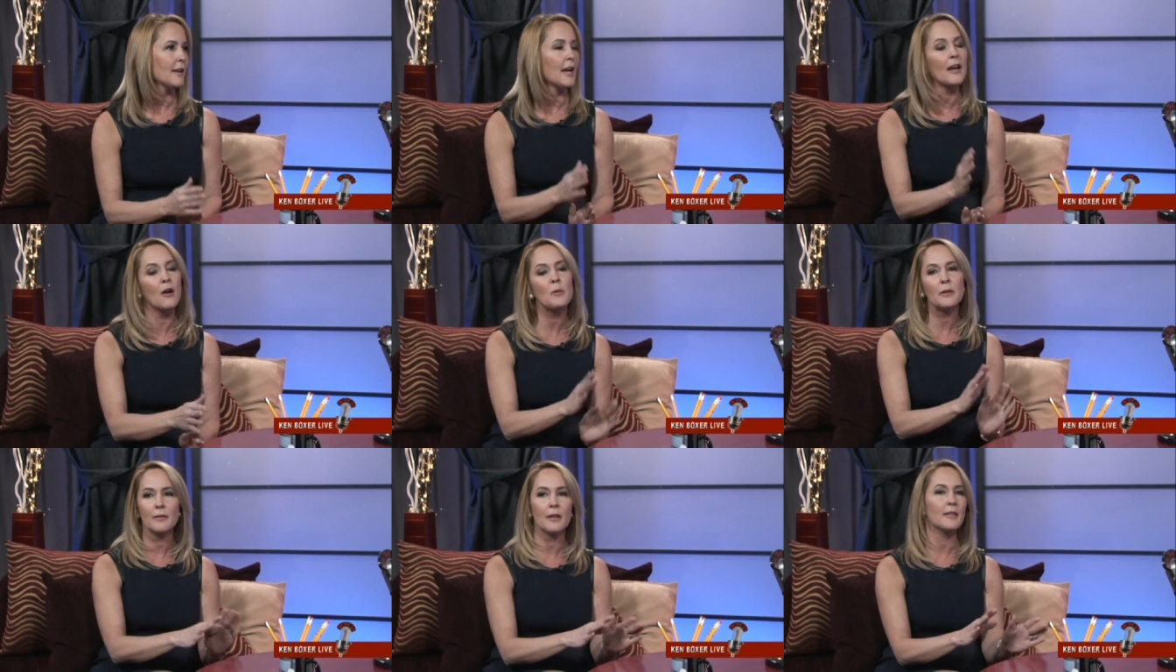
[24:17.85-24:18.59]
And I
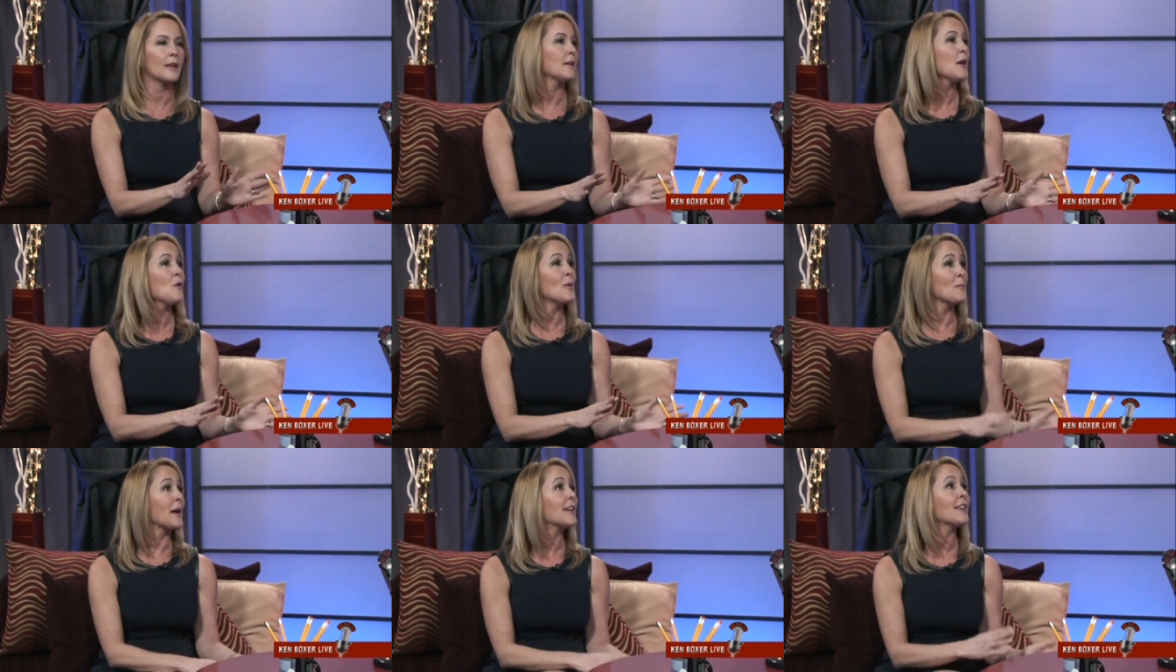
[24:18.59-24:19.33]
always said that
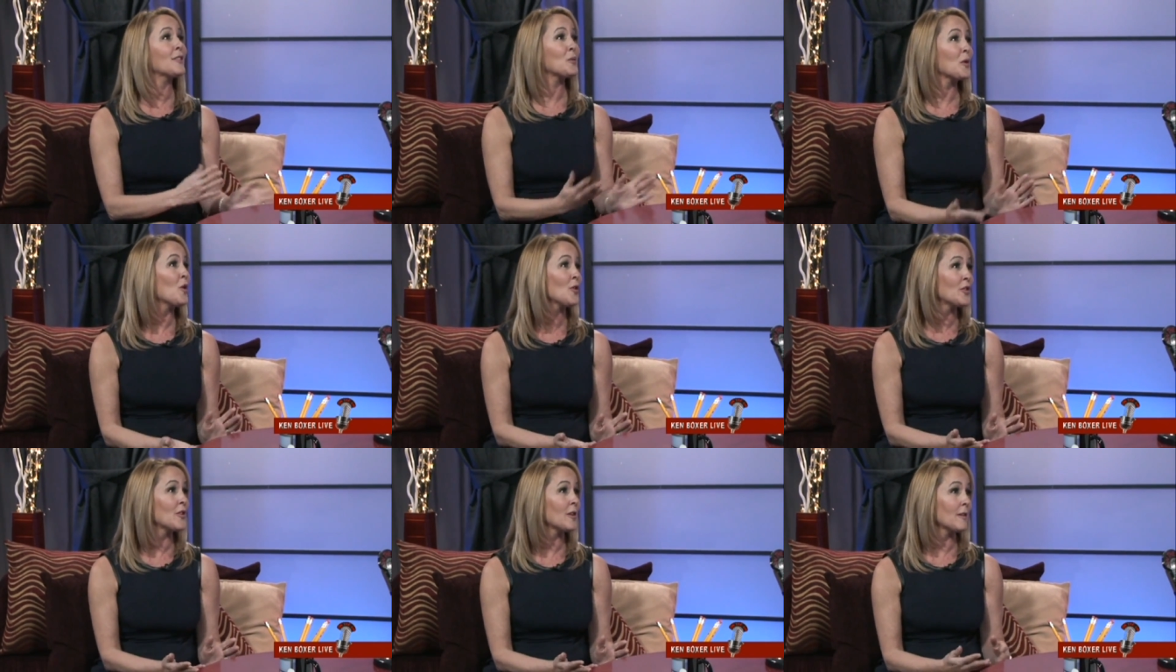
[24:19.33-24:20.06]
when my kids were
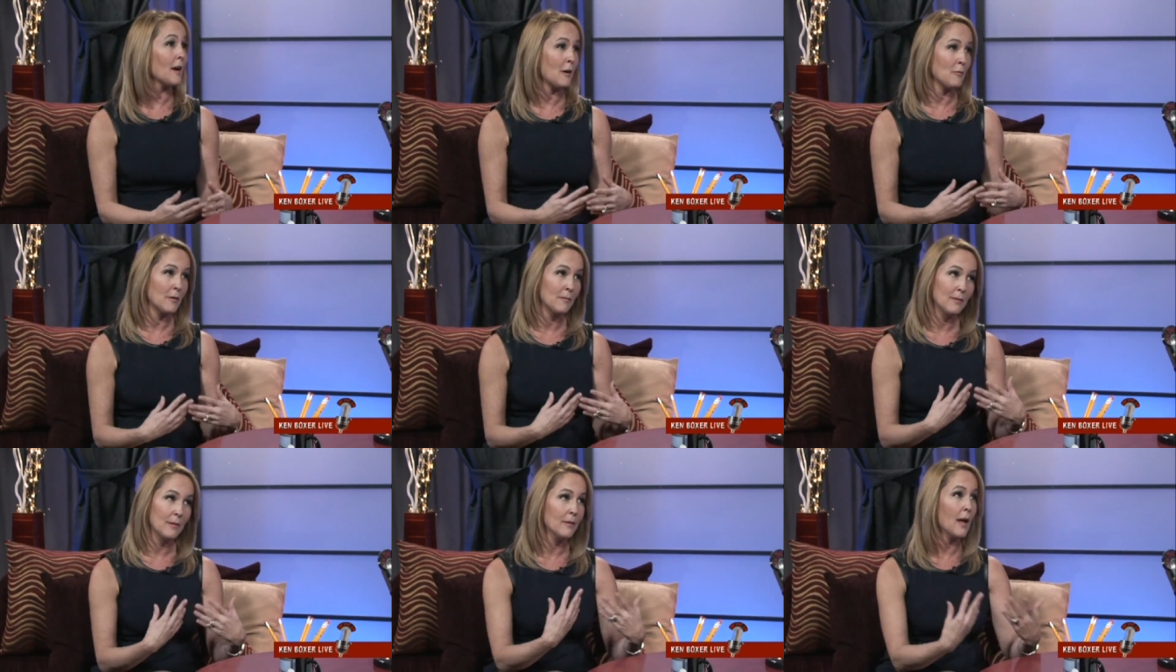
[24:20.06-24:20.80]
older, I would
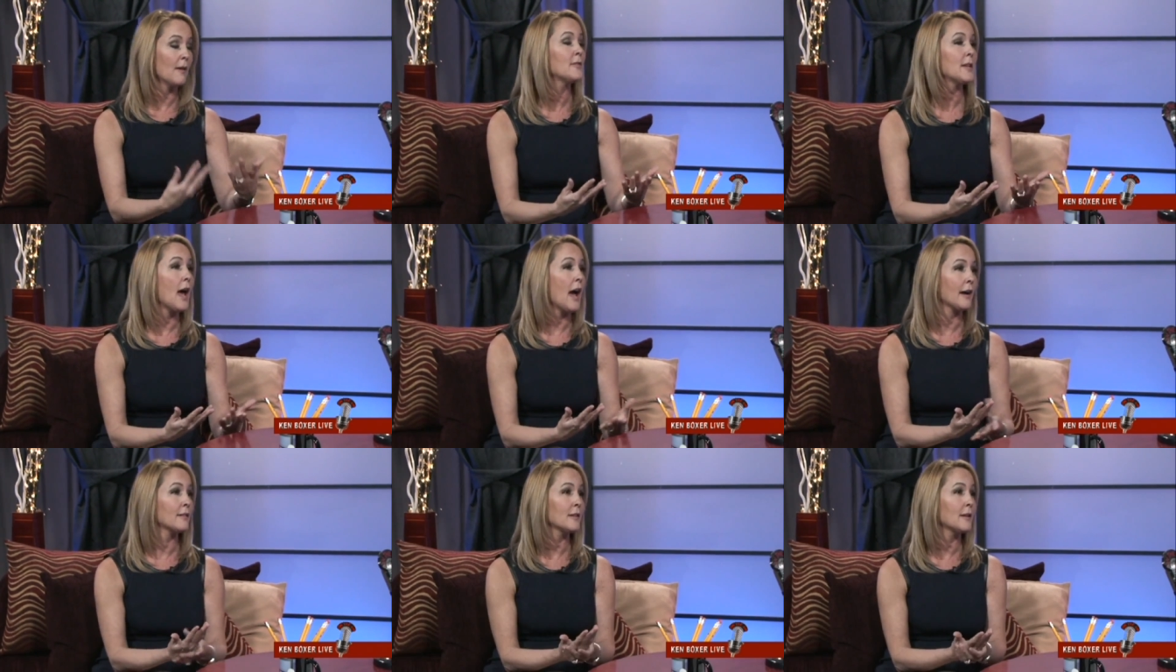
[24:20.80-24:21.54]
love to
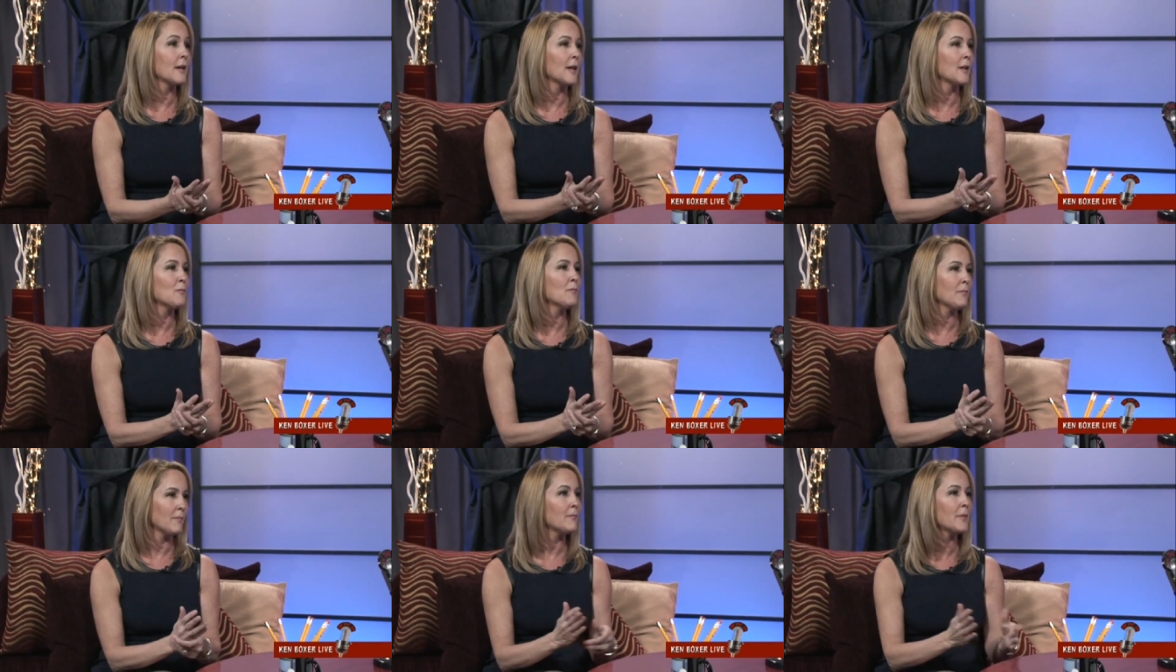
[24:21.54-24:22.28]
act
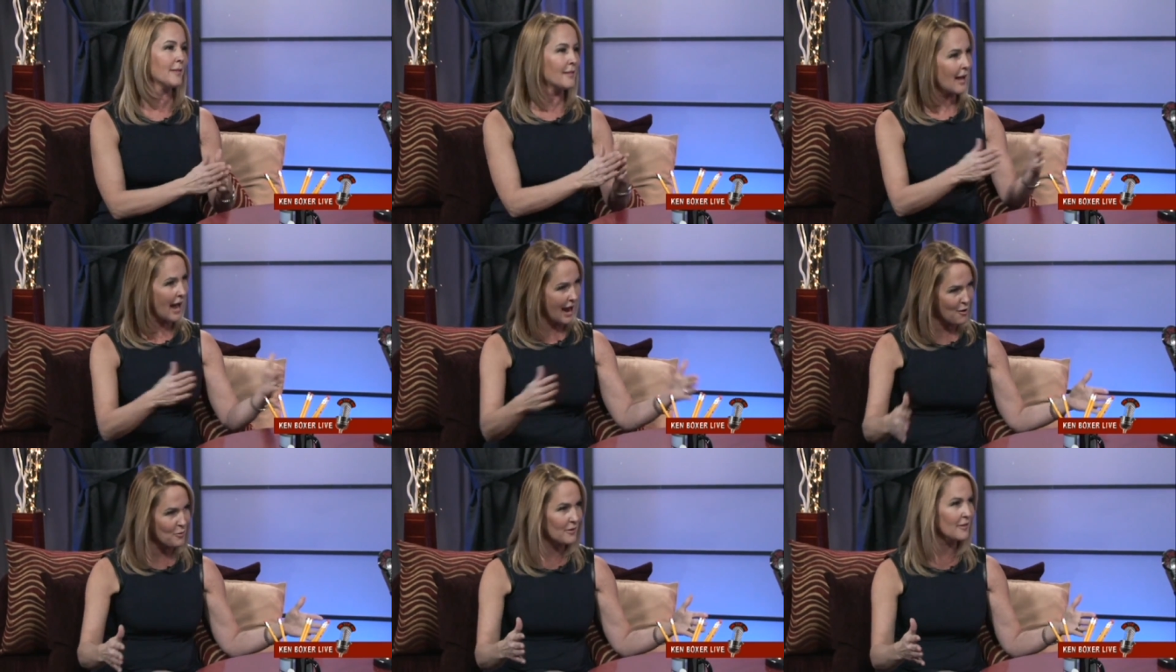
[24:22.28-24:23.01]
again but the
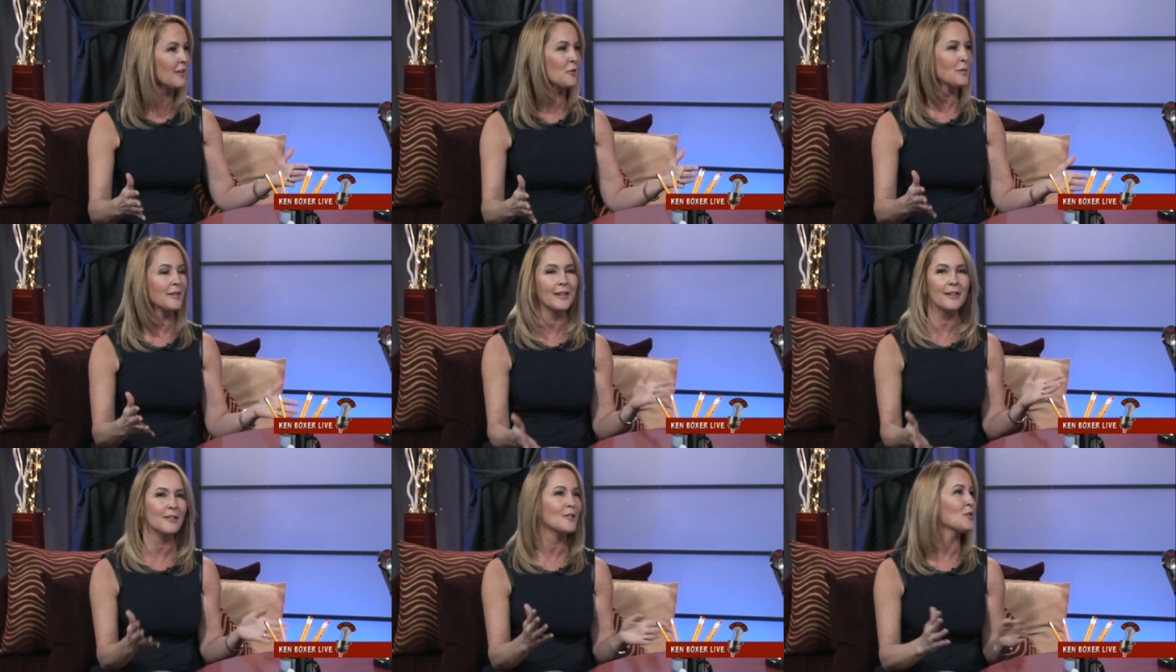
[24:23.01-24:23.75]
hours aren't really
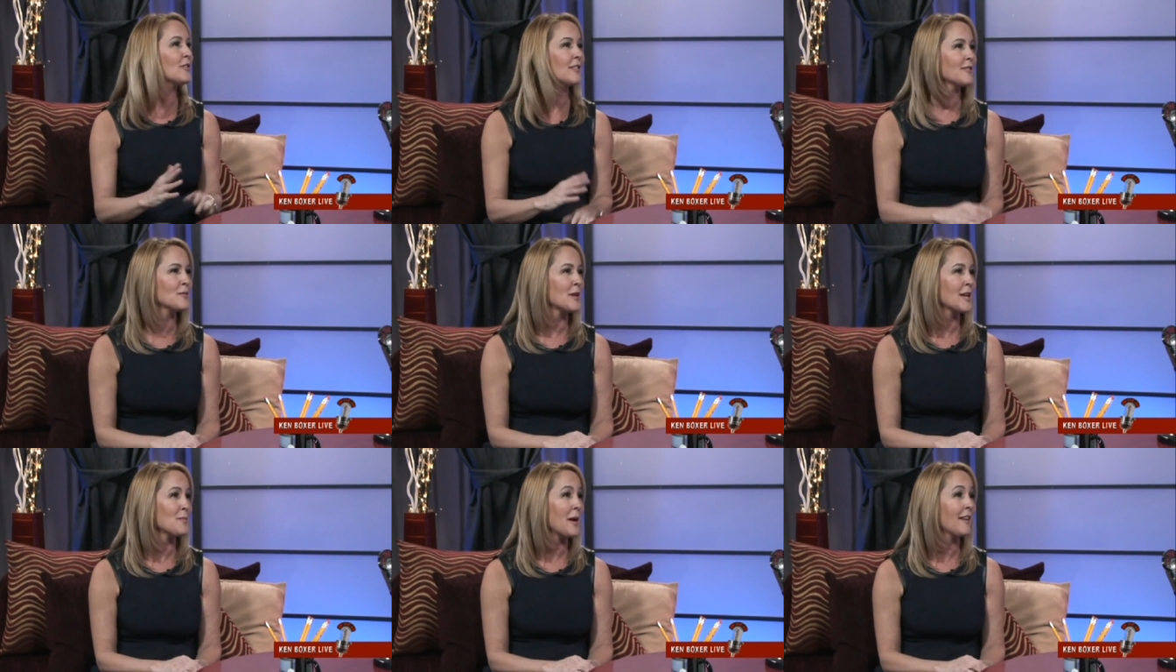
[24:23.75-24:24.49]
conducive to
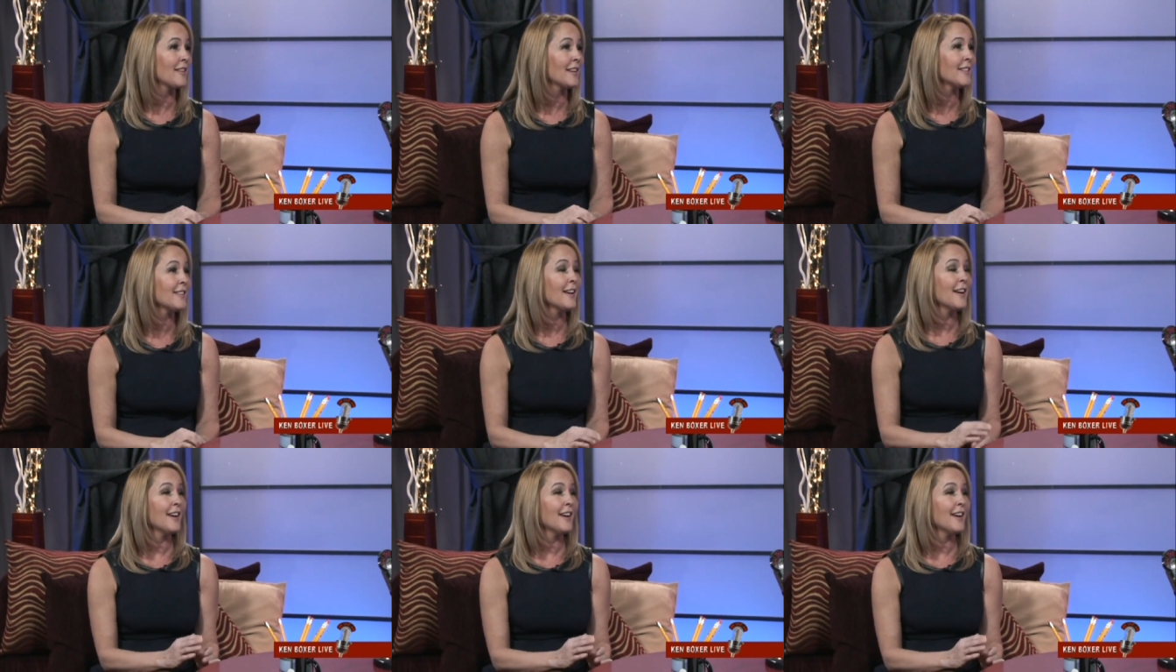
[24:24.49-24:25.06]
being a parent.